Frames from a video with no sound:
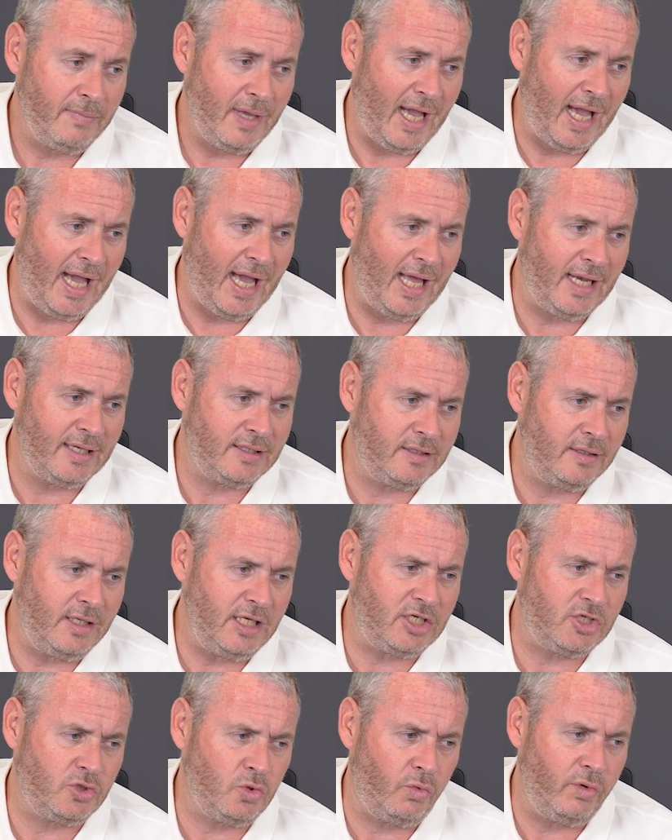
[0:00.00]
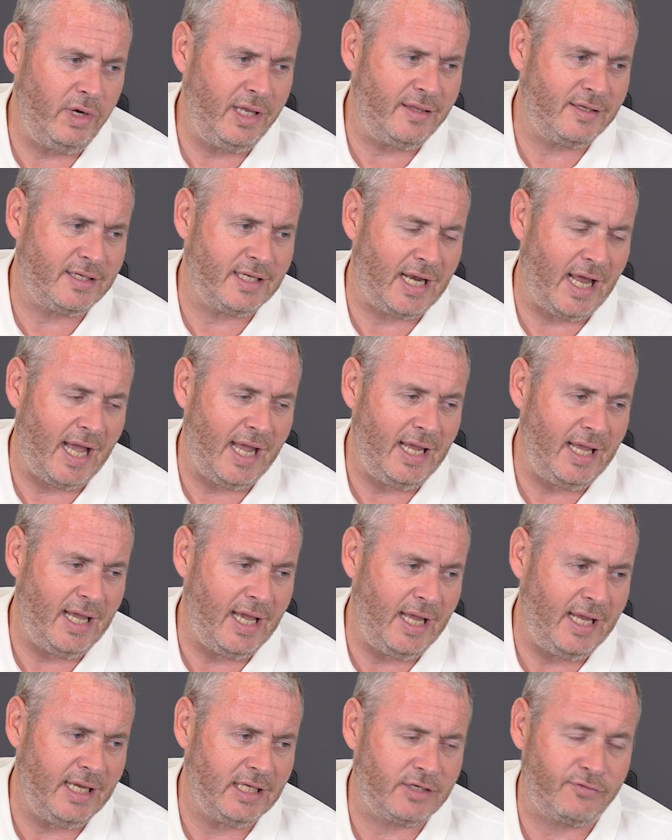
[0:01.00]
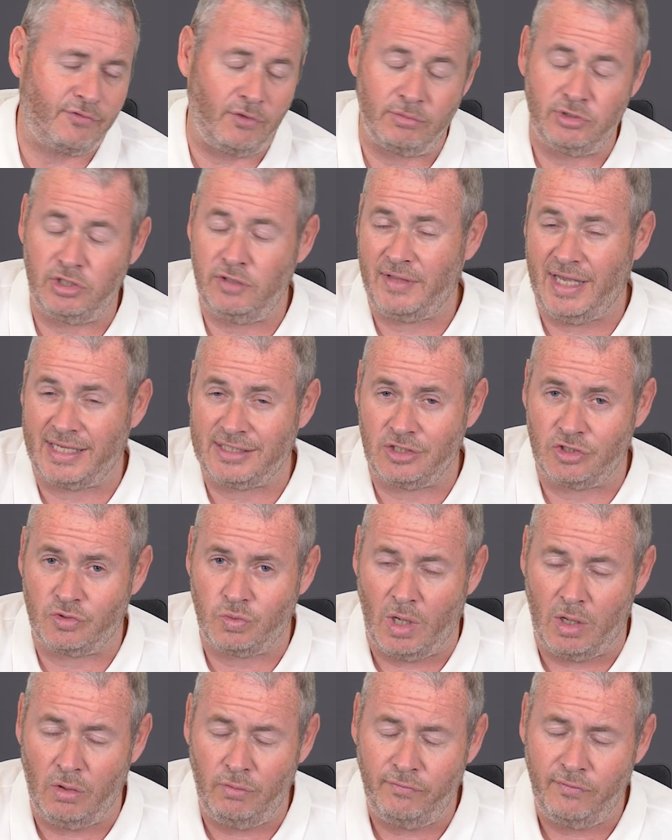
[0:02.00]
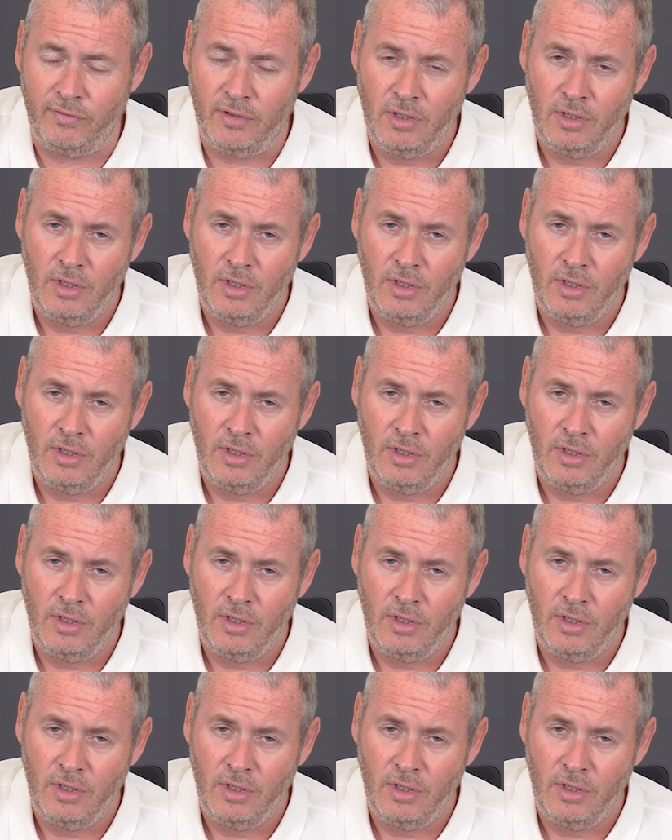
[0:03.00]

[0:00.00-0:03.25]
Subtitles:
And this story today is from 2012.